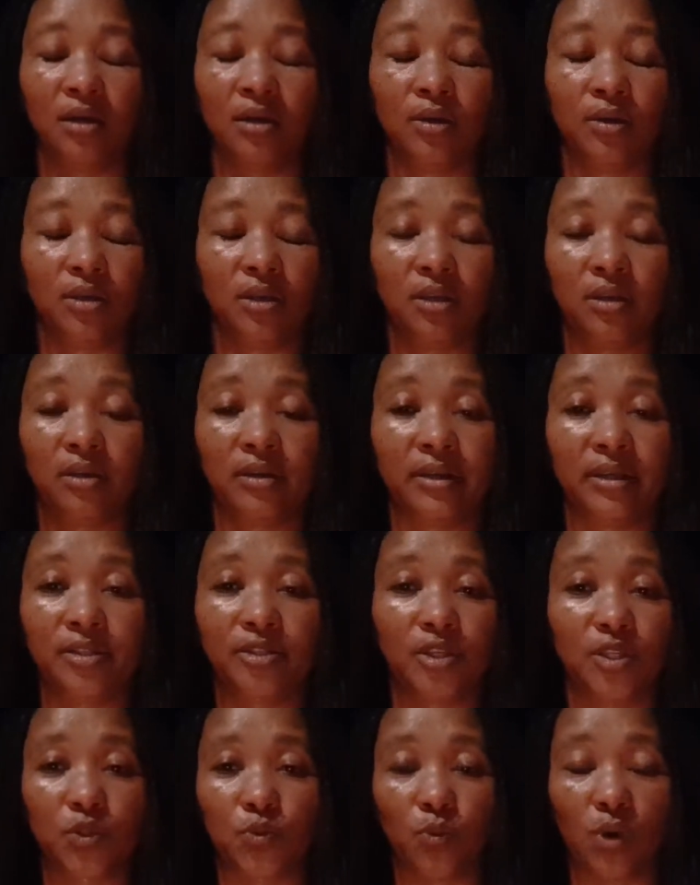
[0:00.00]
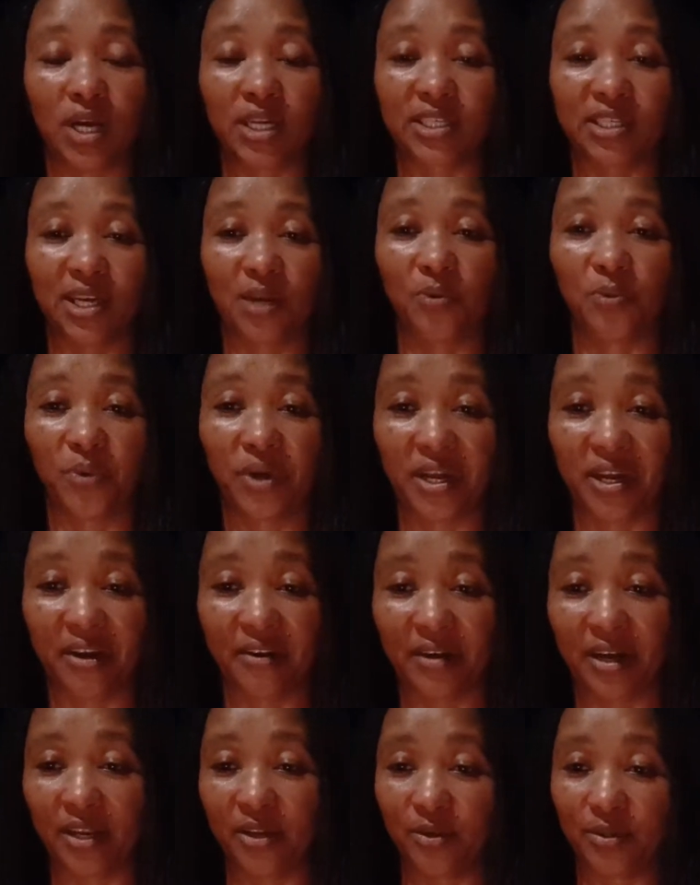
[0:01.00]
You know, you just wash and wear
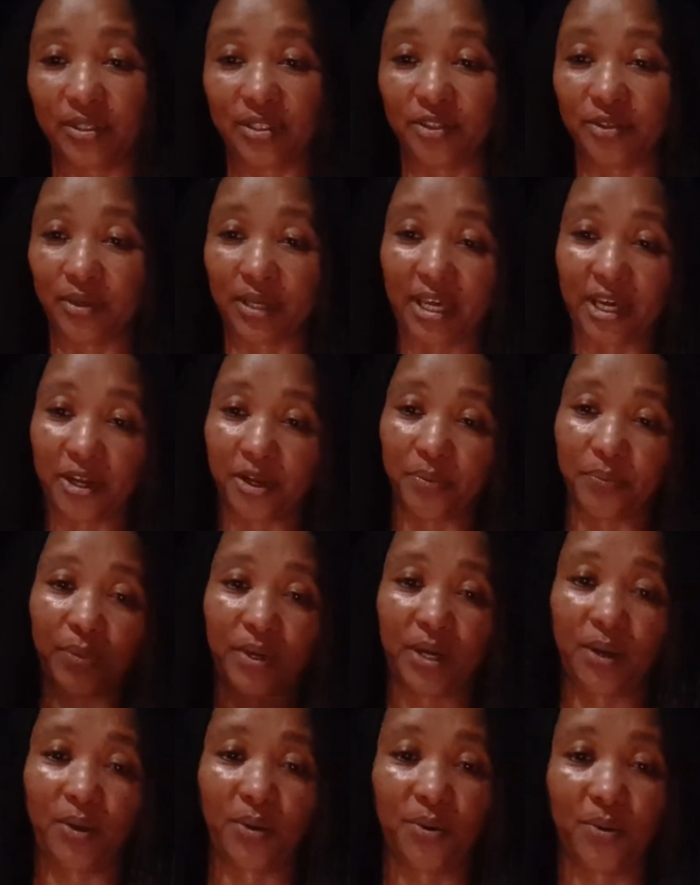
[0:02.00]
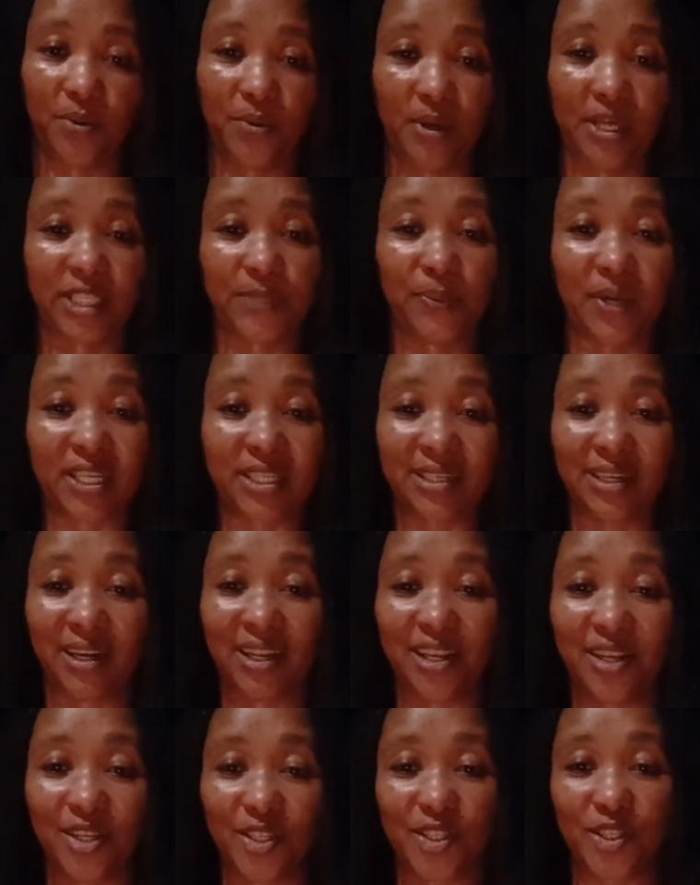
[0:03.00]
and you get up and go, especially
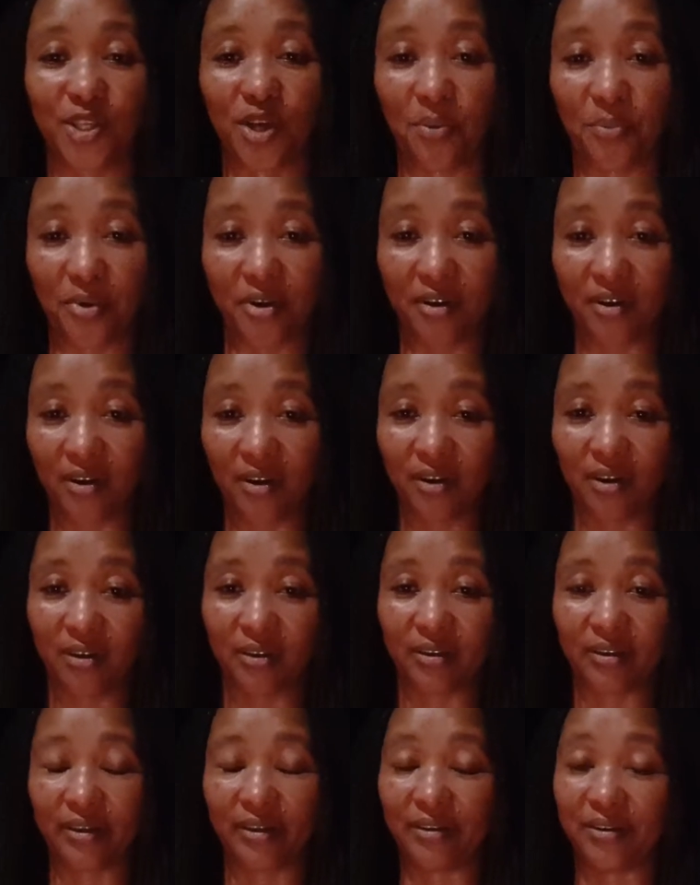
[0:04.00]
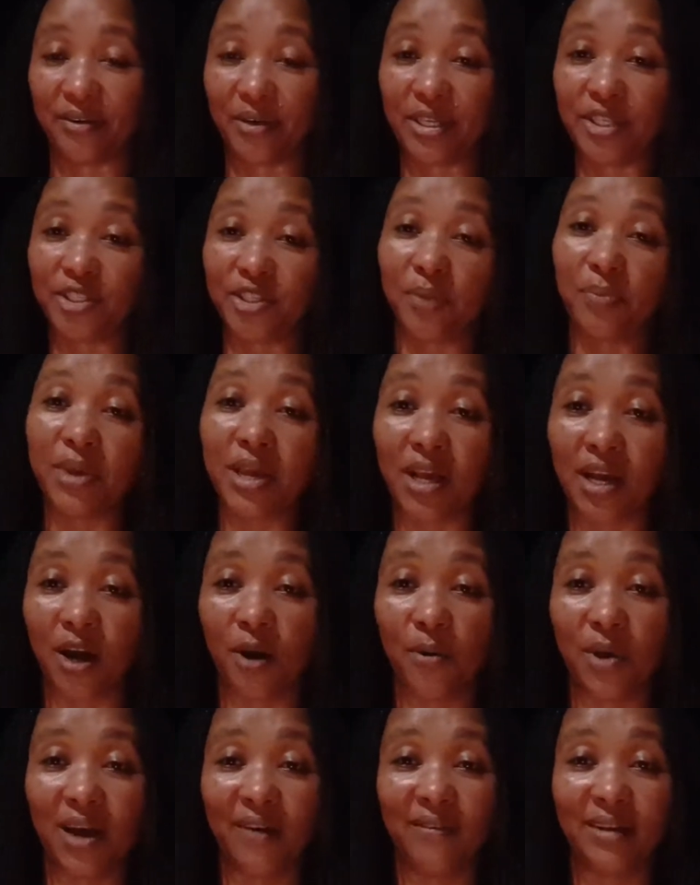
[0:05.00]
in the summer. You know, in Jamaica
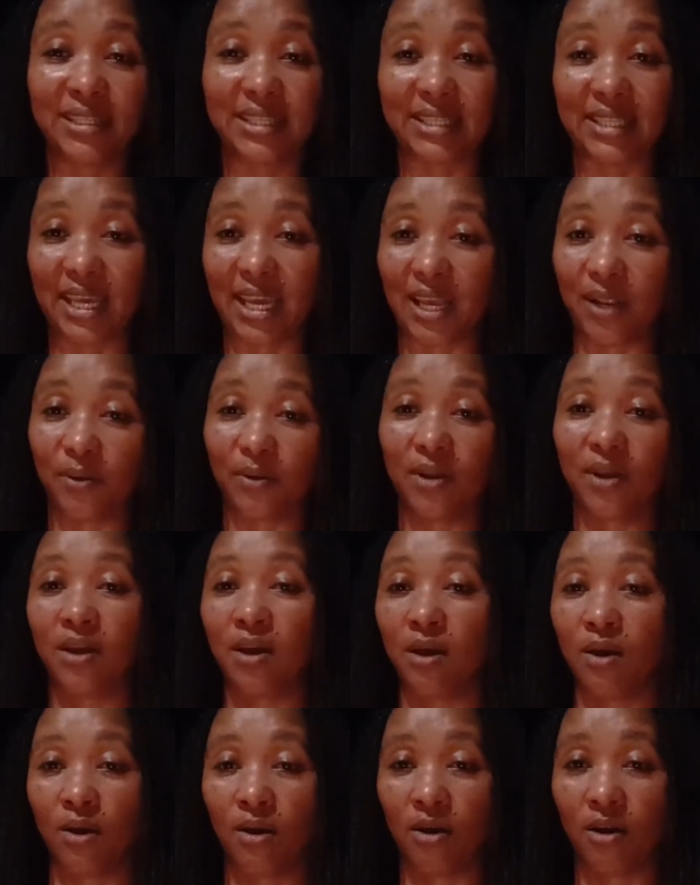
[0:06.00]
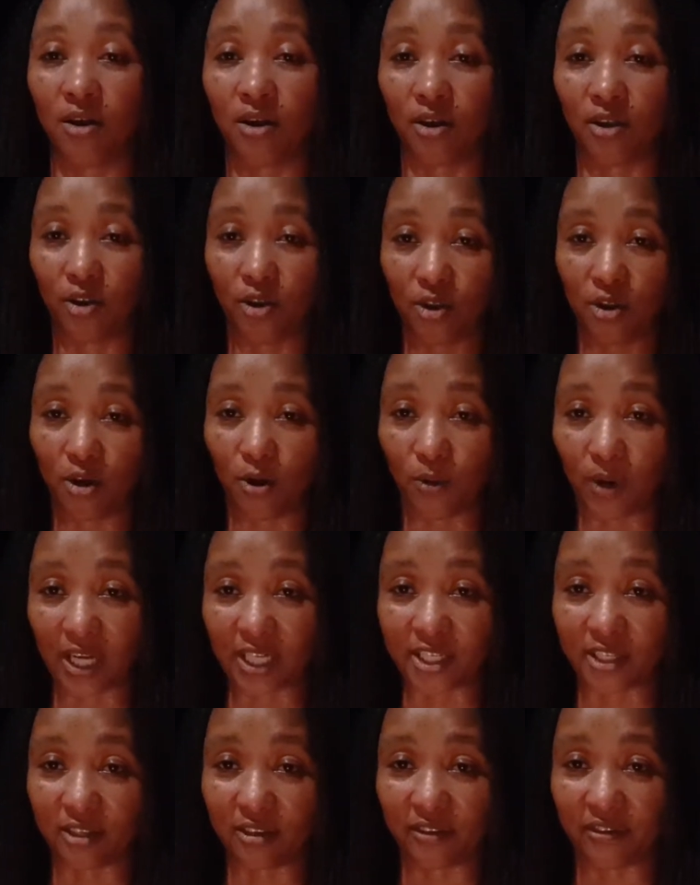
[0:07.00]
we have a saying, no
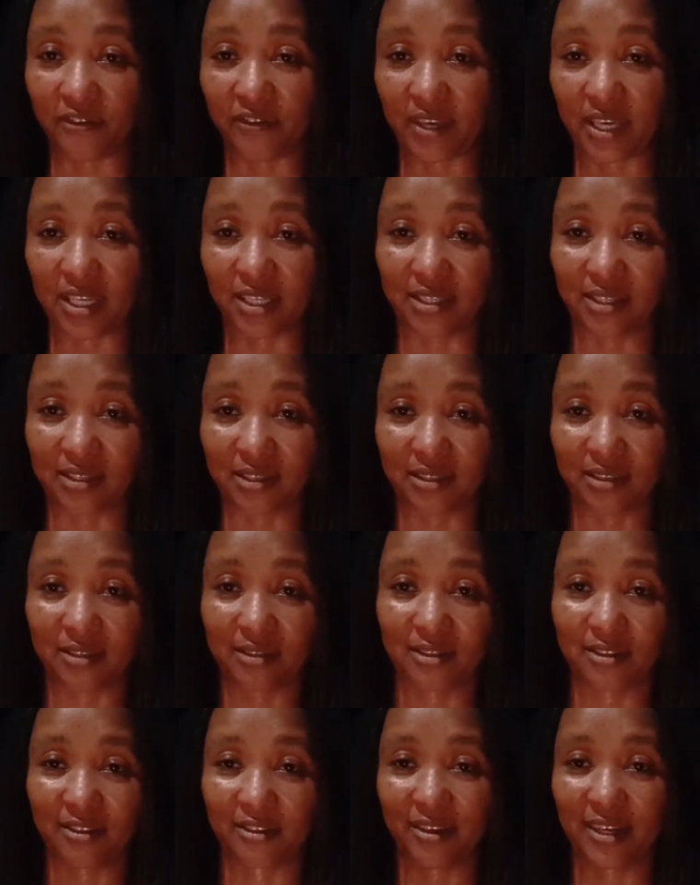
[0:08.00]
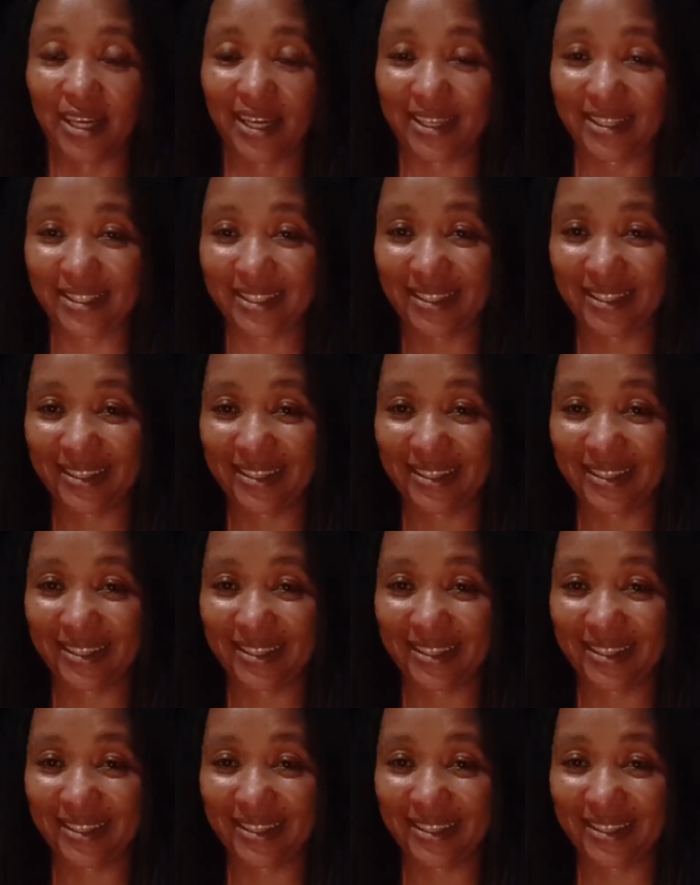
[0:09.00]
watch no face, right?